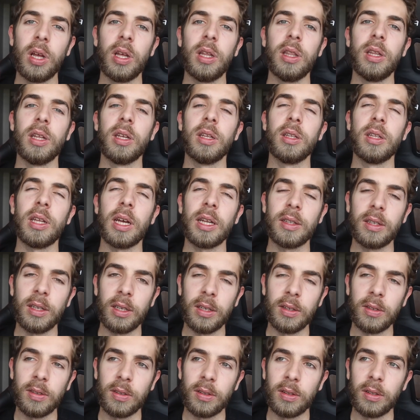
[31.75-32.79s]
Then that
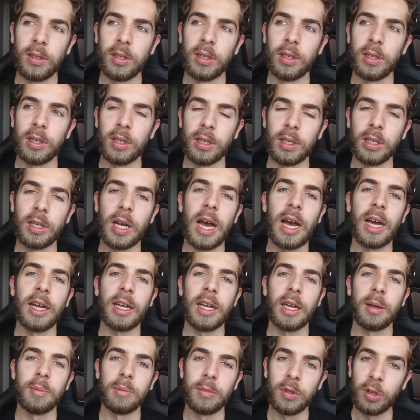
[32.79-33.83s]
is I
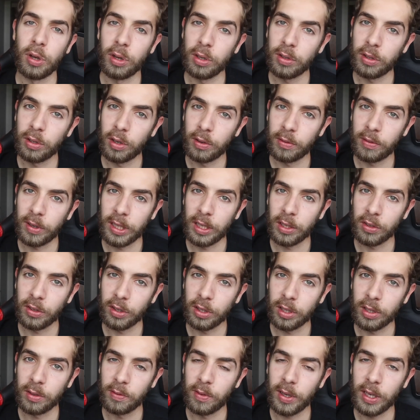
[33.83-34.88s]
am not your
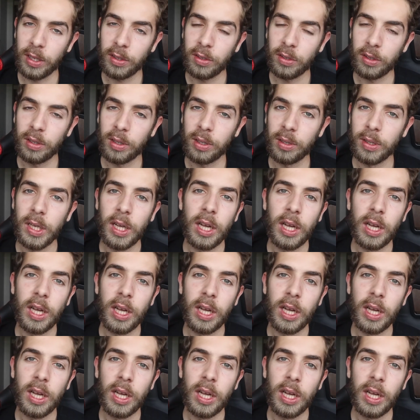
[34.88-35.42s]
financial advisor.